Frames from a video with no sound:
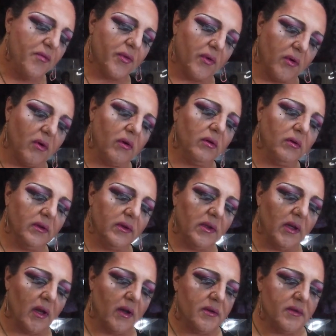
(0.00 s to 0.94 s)
Overall,
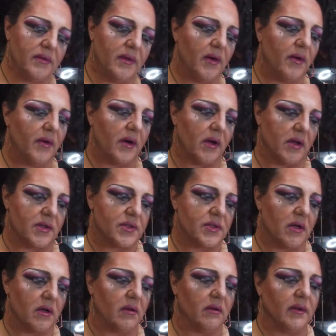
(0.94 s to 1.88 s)
you know, they're a
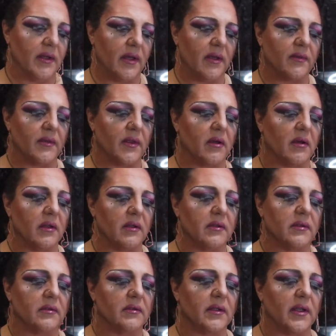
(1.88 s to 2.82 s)
nice doll. They've
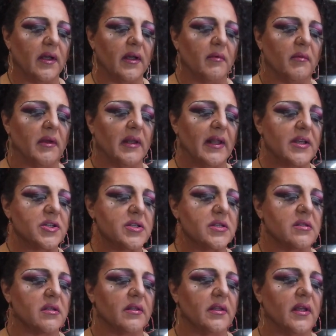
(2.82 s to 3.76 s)
got
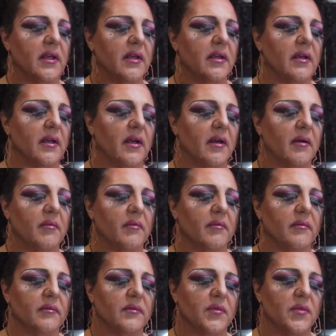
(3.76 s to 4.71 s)
lashes on their
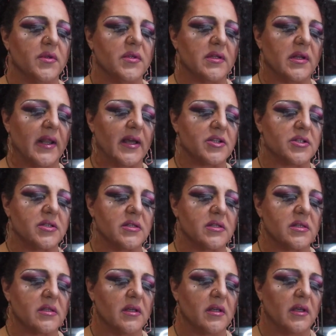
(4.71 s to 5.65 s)
rooted
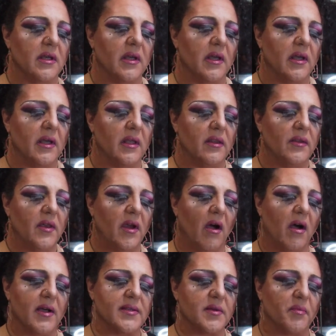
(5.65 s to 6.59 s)
lashes.
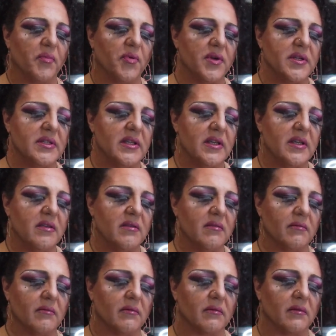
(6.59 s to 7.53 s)
Their eyes are pretty.
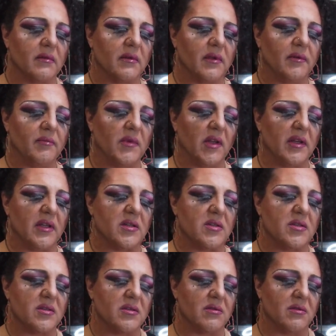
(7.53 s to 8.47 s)
I'm not
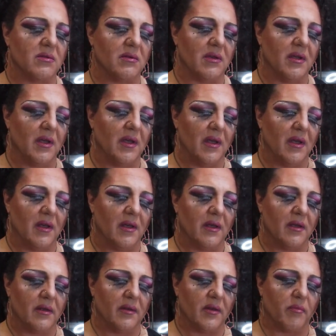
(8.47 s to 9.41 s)
into
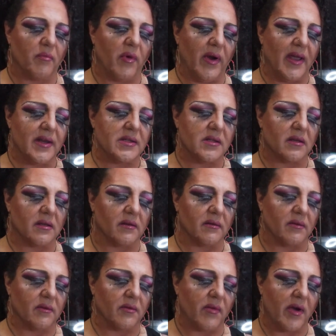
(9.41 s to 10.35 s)
the branding
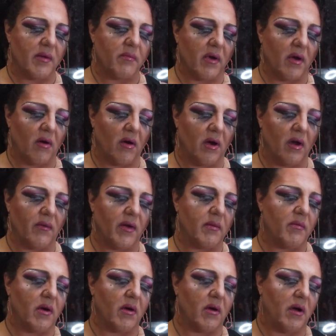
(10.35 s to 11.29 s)
and rainbow high,
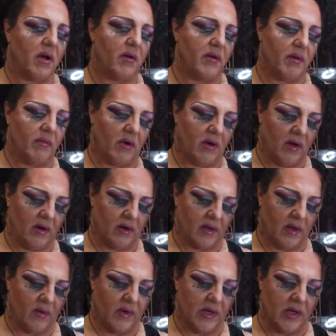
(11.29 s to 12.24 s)
rainbow high, rainbow high.
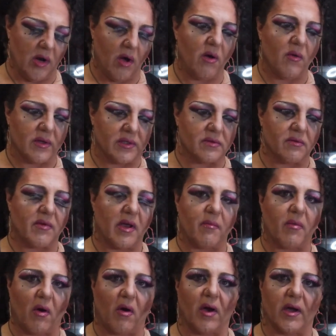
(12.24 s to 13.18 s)
Like, we know it's a
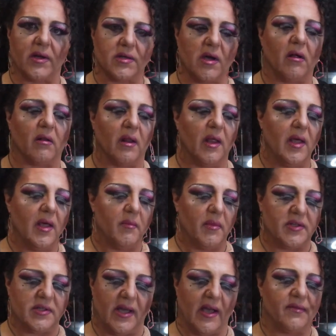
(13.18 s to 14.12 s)
rainbow high doll,
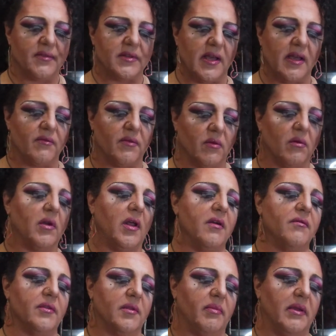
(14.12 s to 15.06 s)
but you have to have it
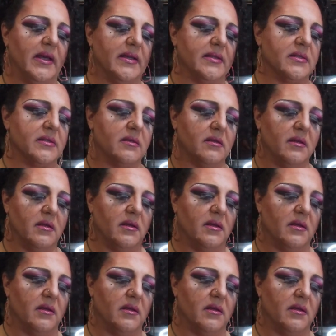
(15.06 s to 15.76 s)
all over the place.